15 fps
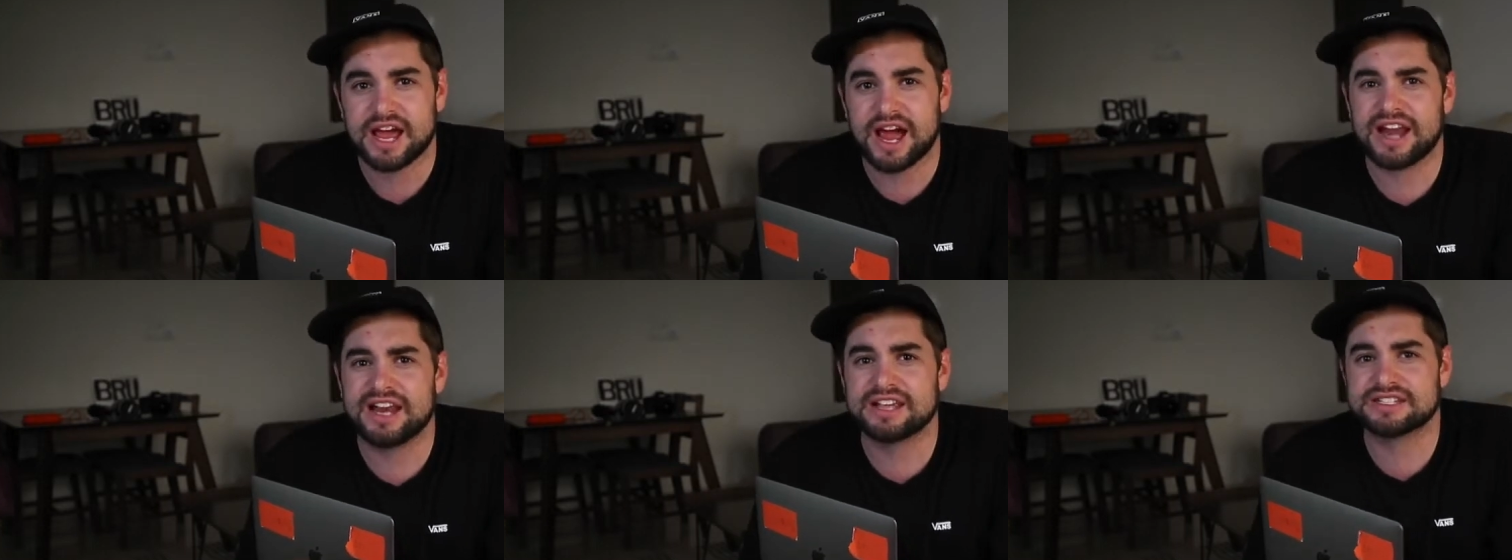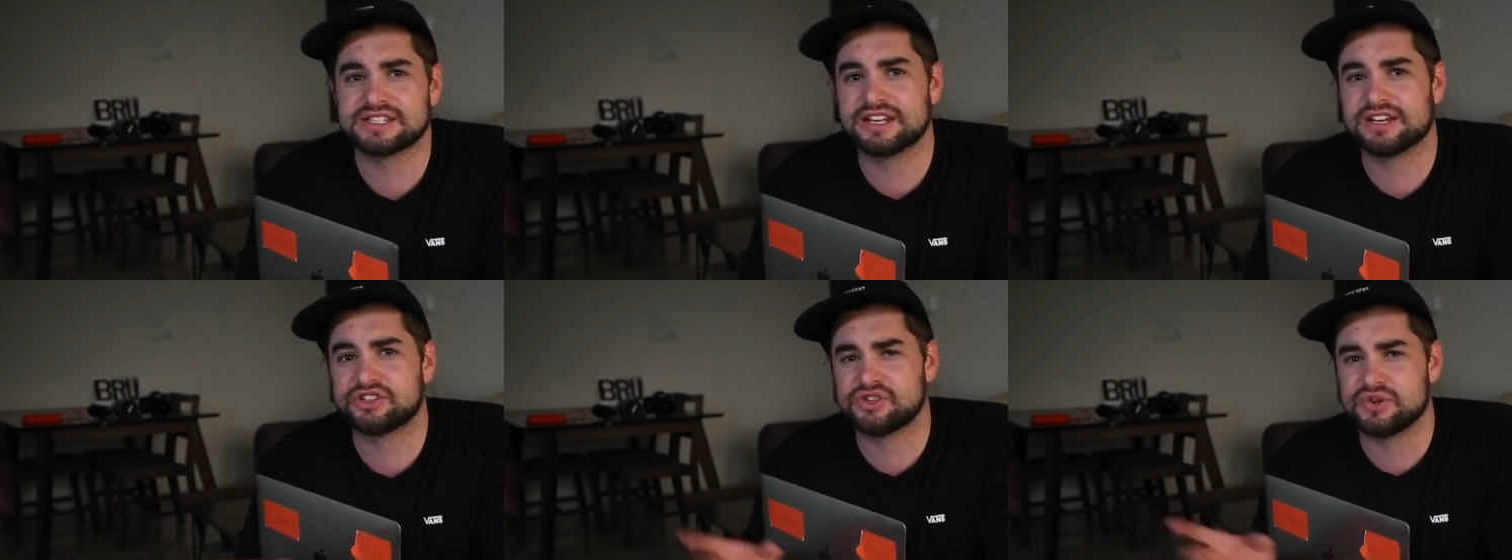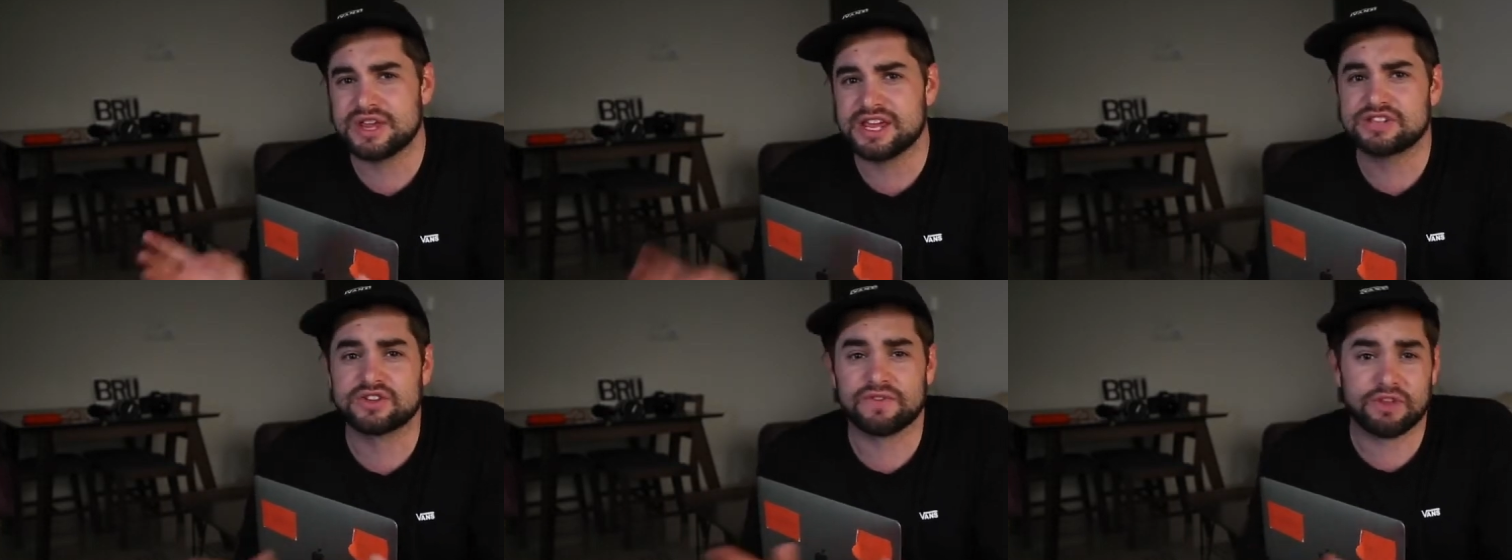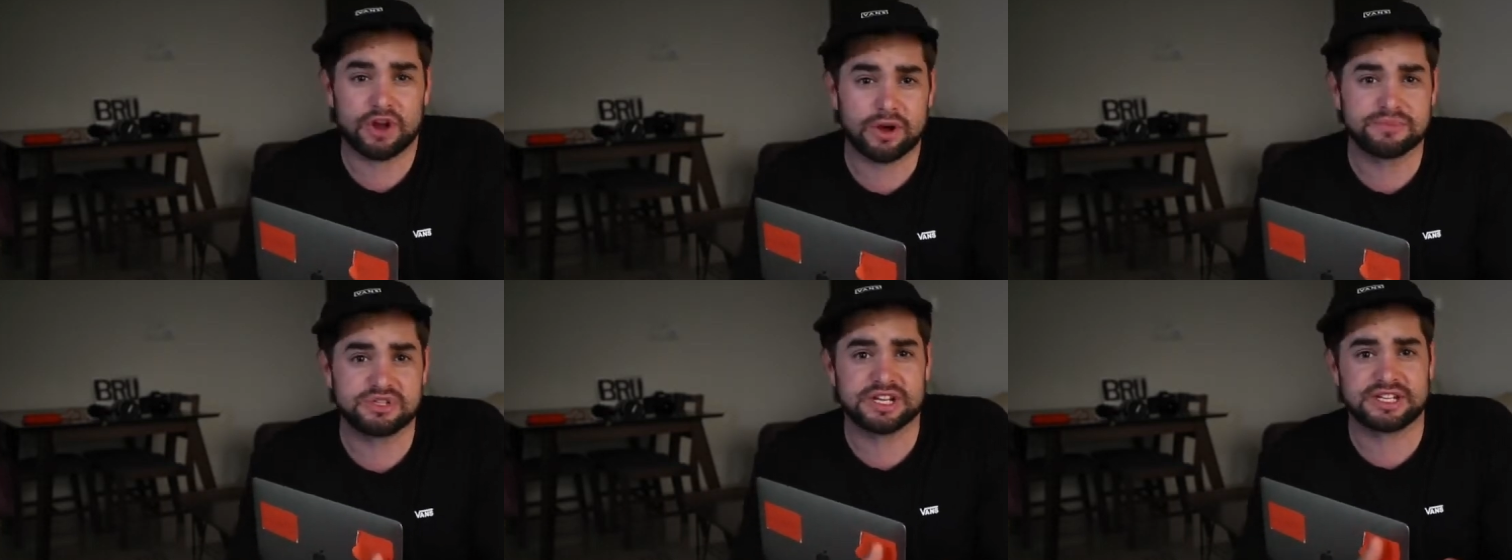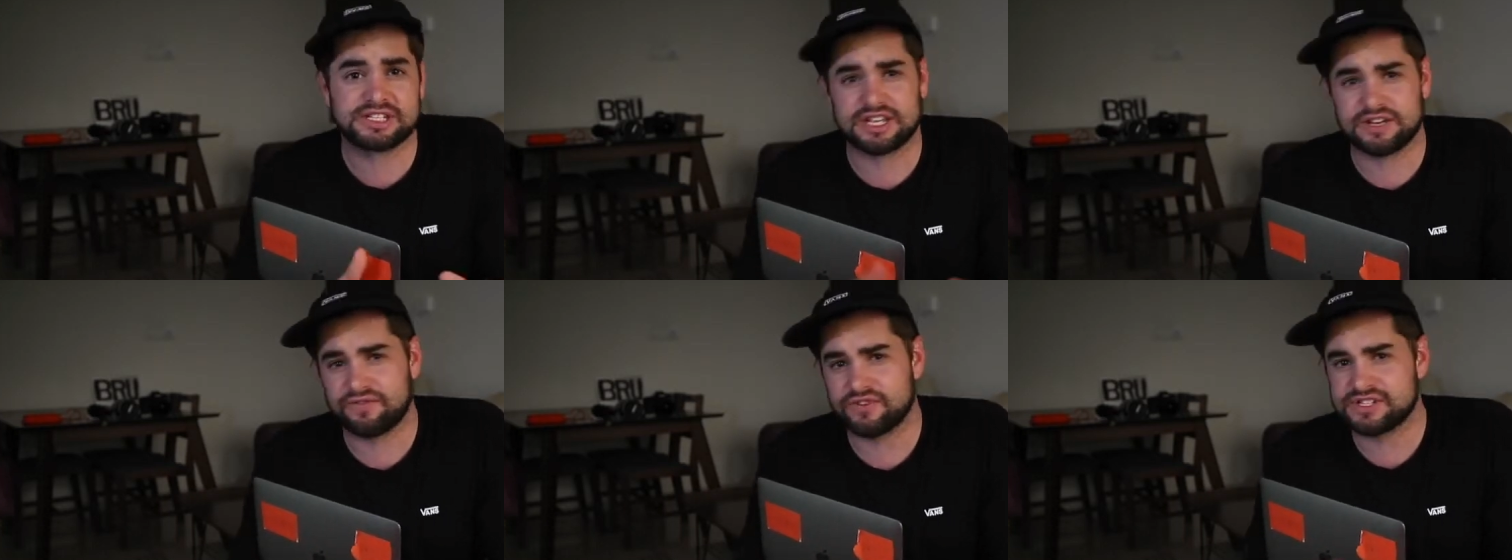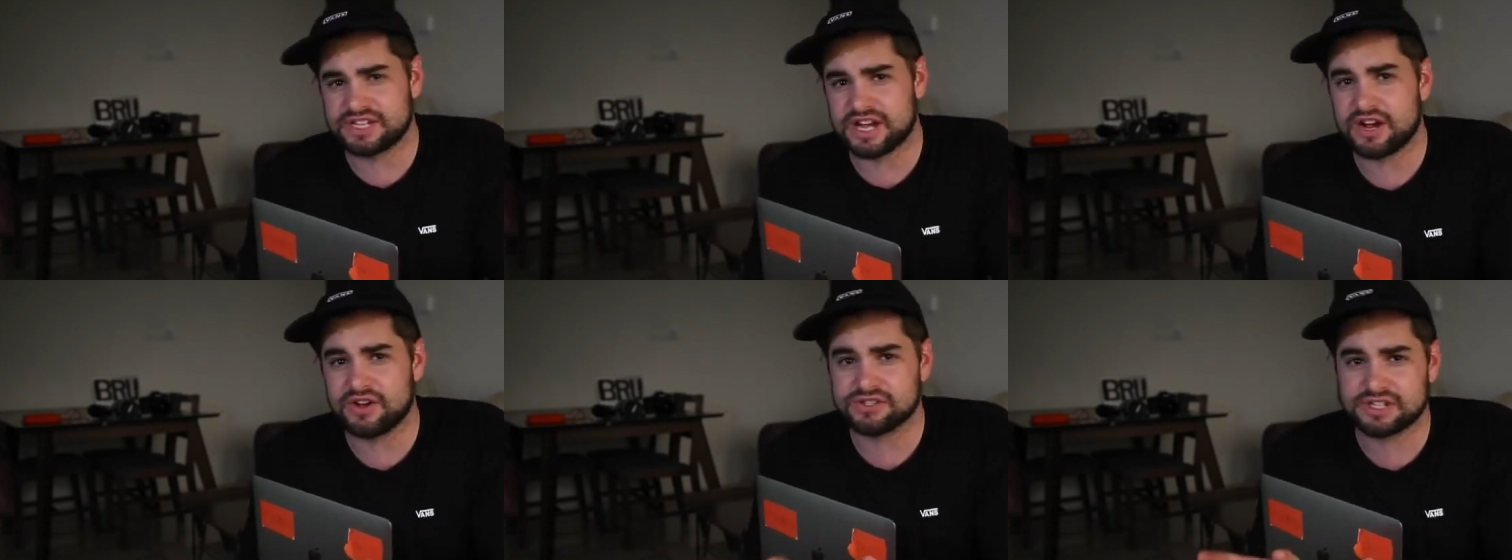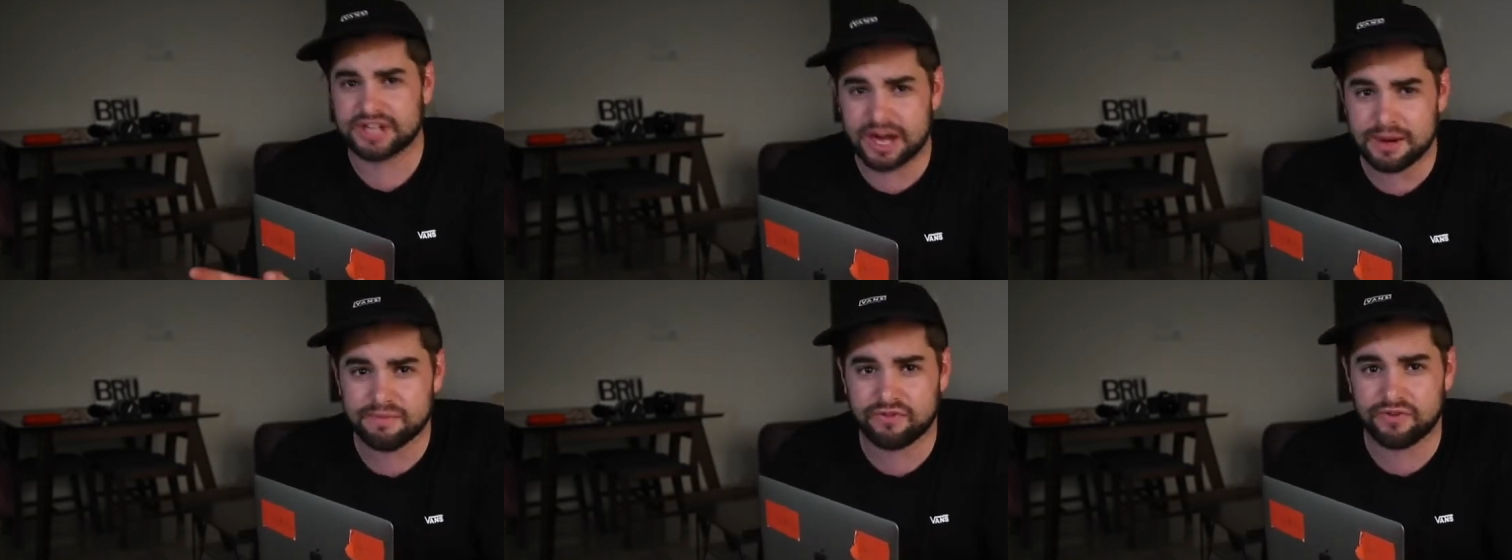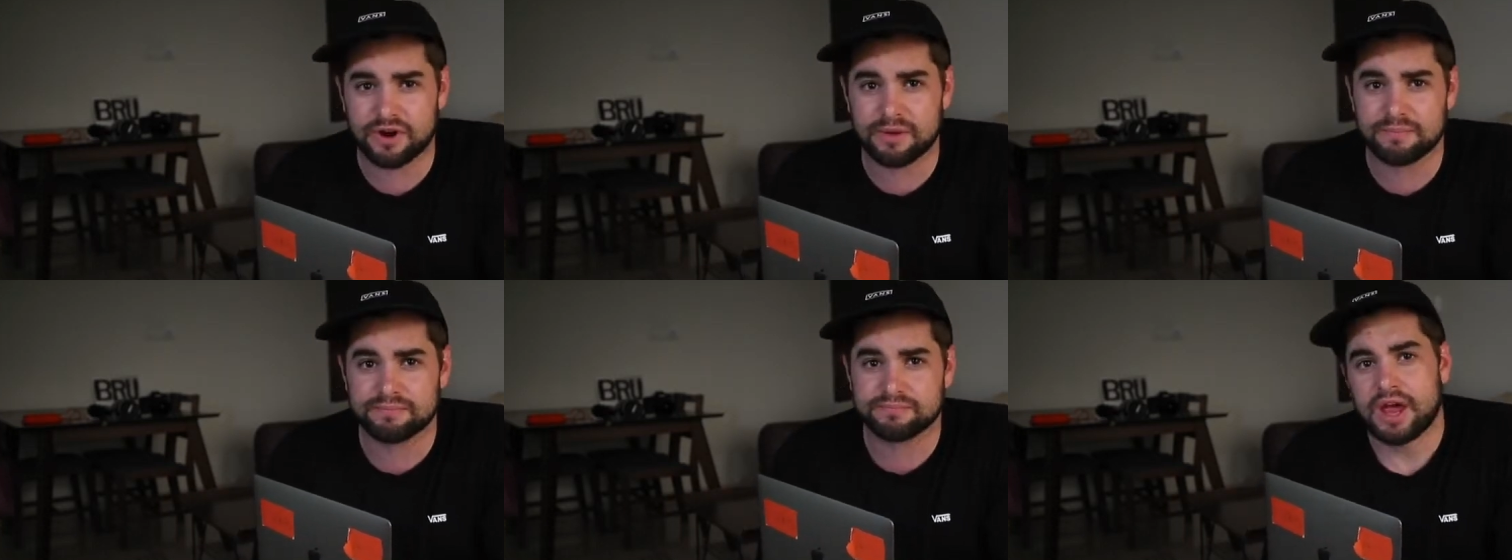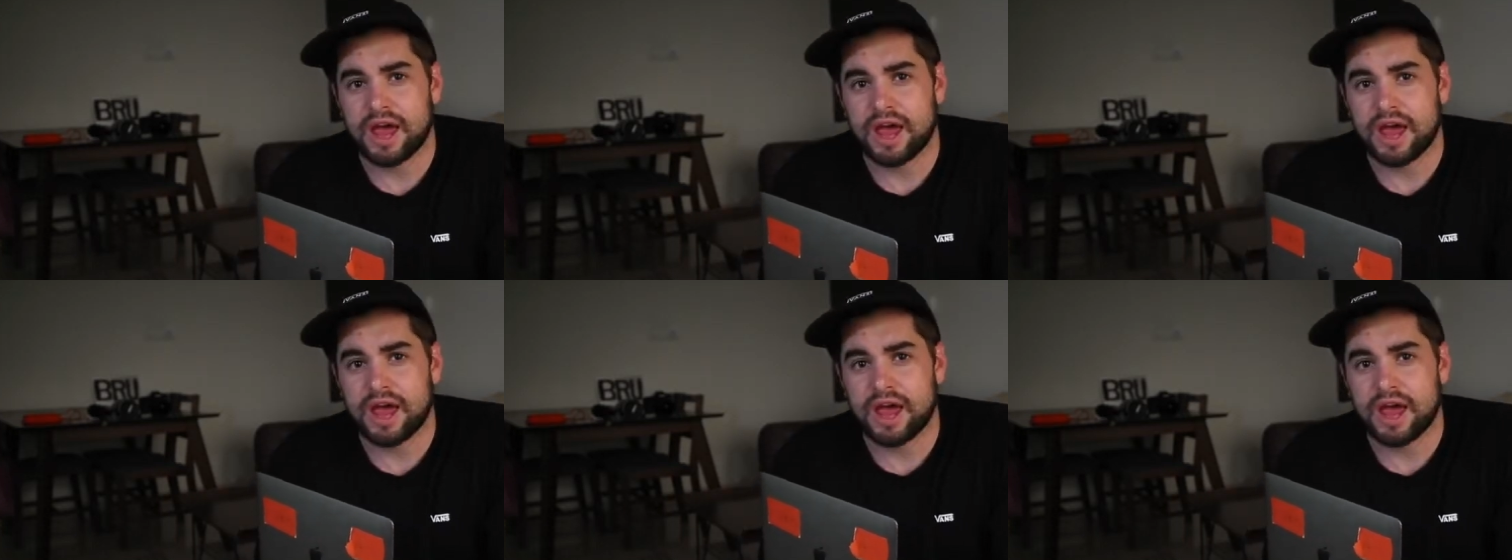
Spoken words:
and listening to each of the objects the different sounds come from,